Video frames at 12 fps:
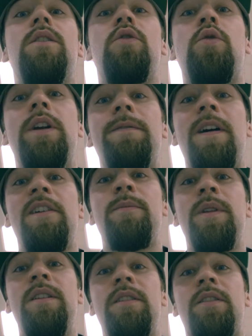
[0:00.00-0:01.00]
25
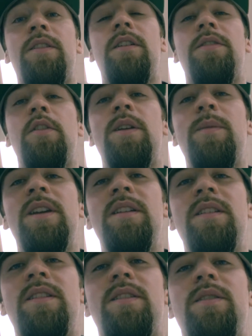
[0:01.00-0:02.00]
minutes, 30
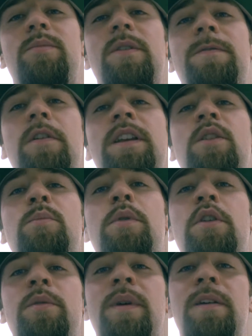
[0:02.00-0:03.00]
minutes before I need to
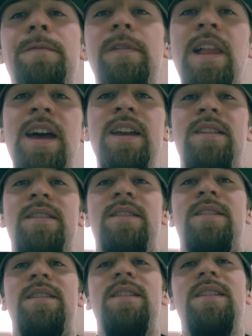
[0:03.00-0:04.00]
board my
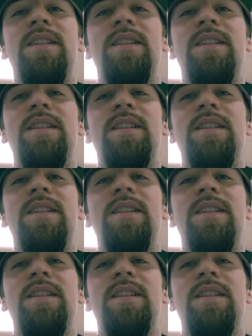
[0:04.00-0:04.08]
flight.